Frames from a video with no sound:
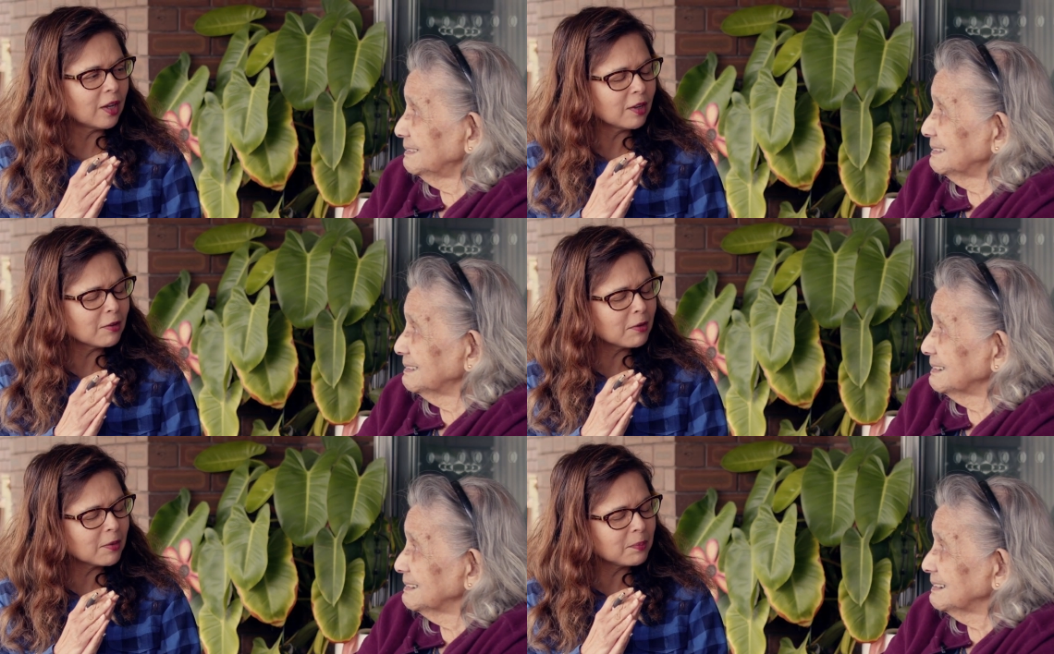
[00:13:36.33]

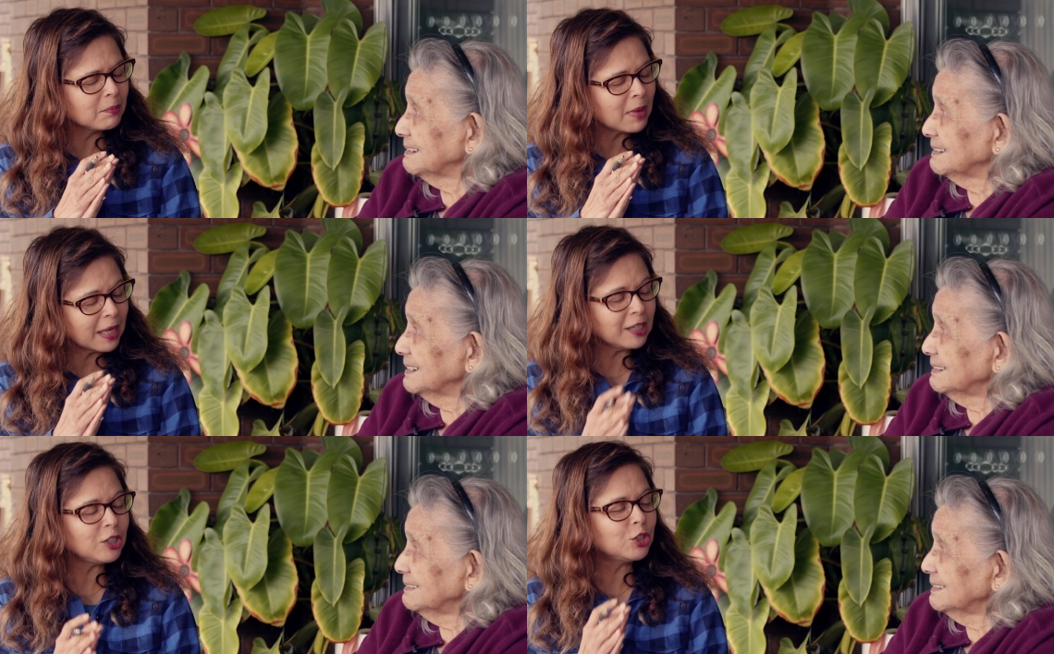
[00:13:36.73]
Speaker 1: a,
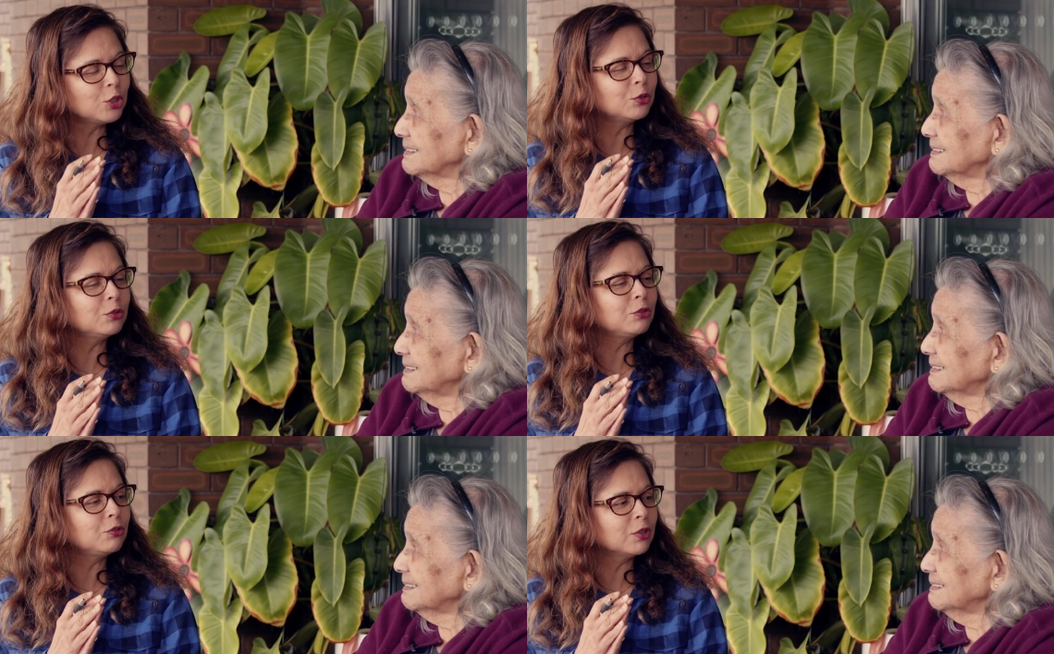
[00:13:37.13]
many
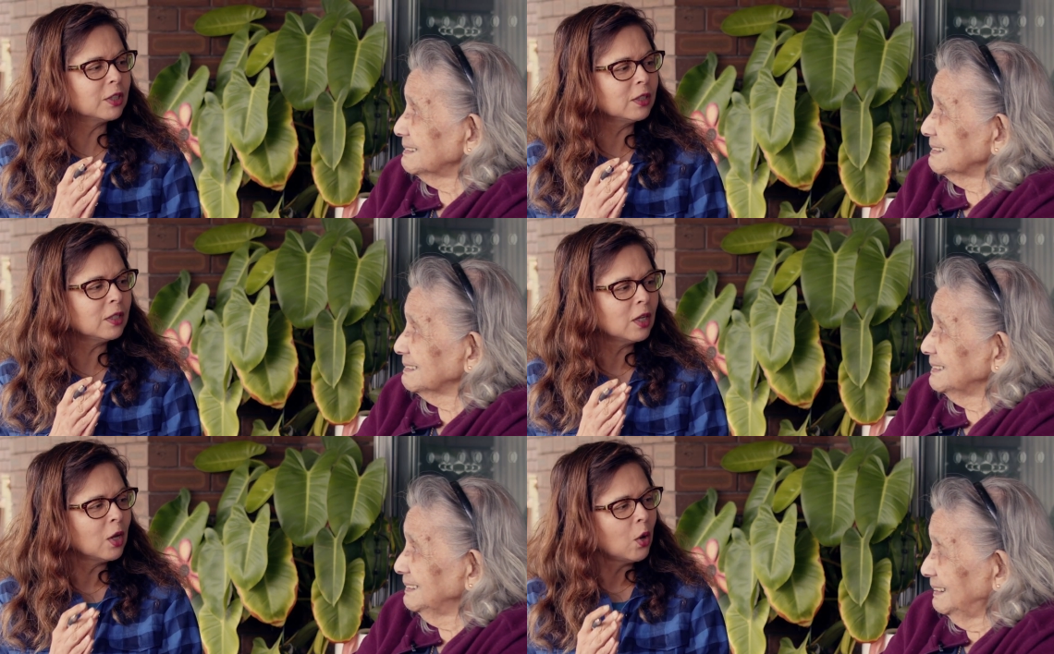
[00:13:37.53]

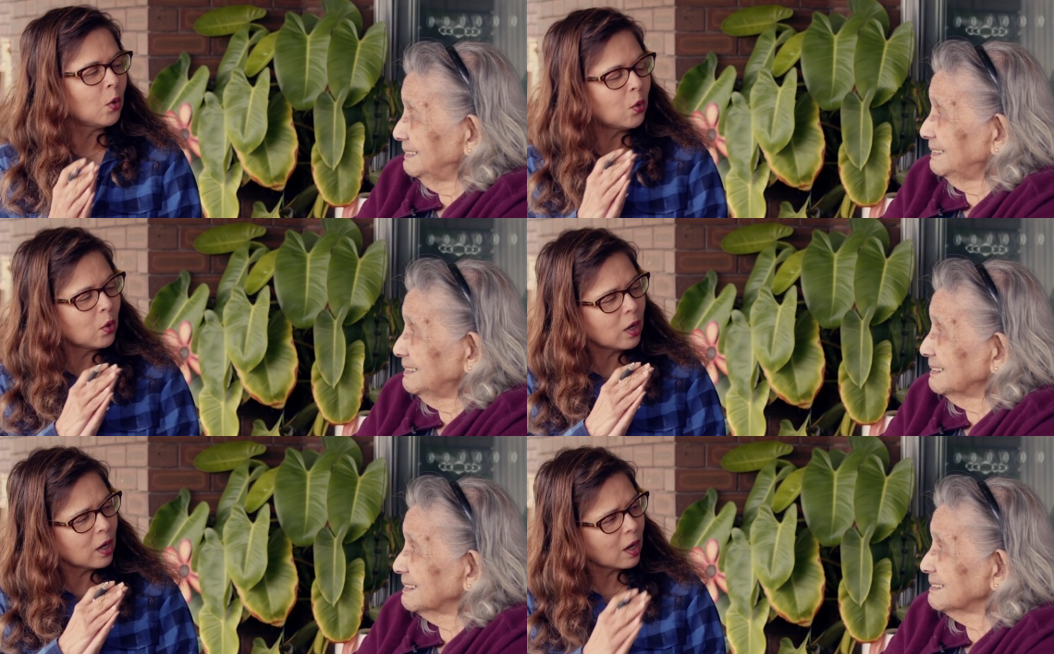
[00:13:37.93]
children yeah.
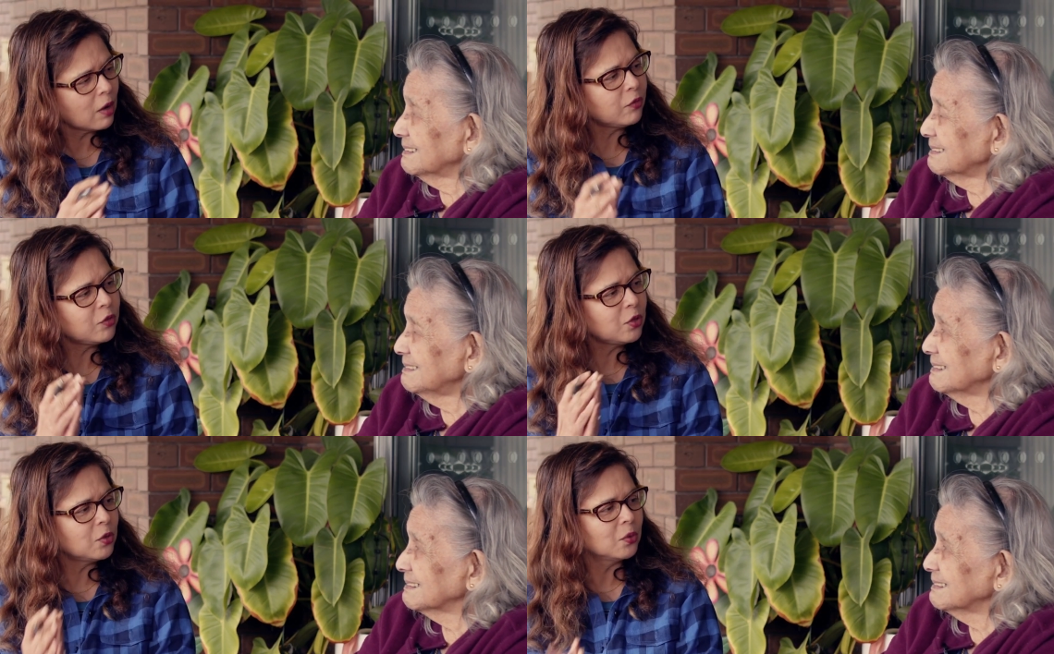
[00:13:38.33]
who
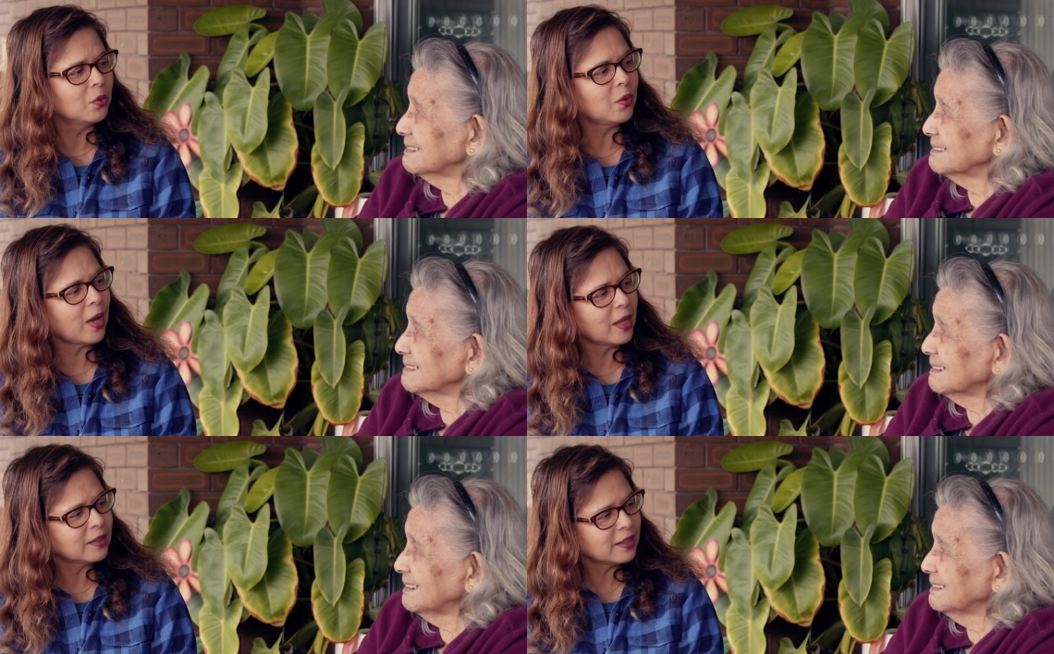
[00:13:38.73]
love
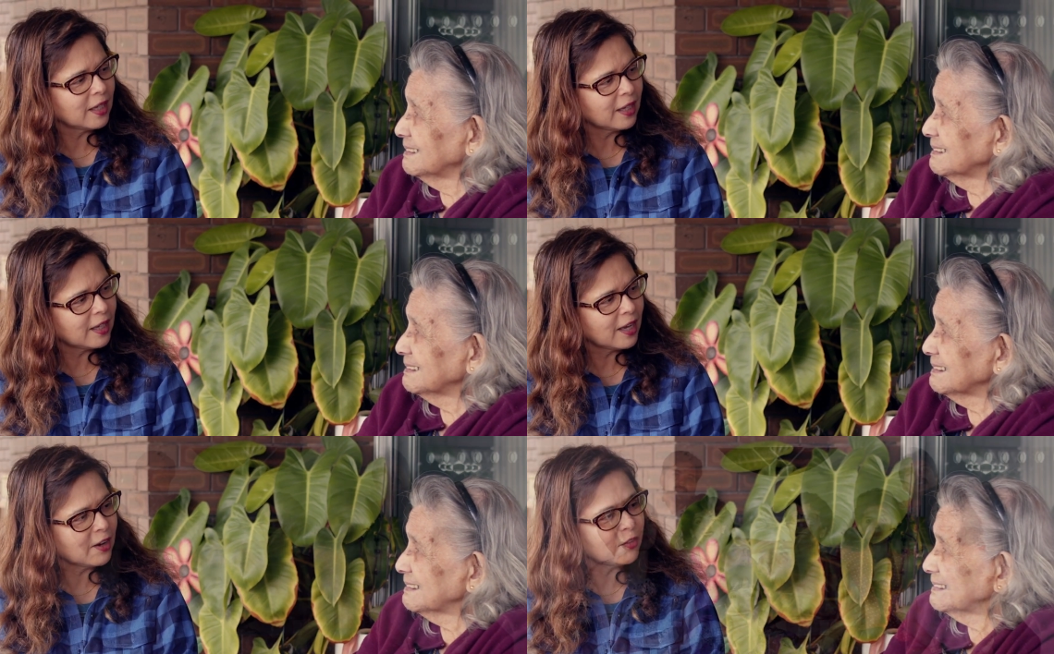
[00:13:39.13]
you and
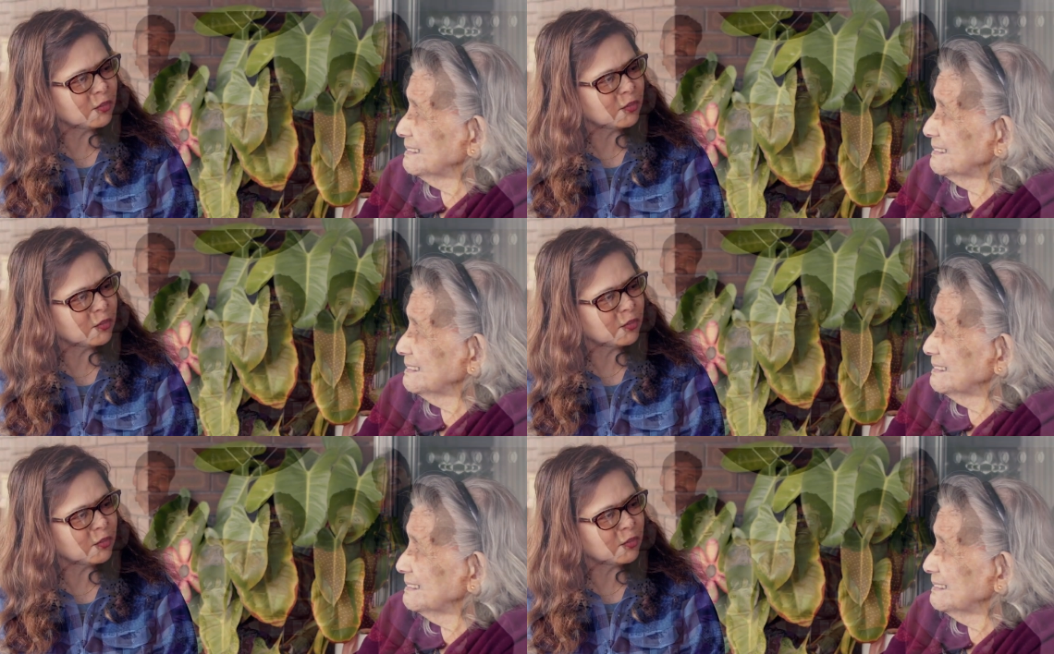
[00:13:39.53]
take care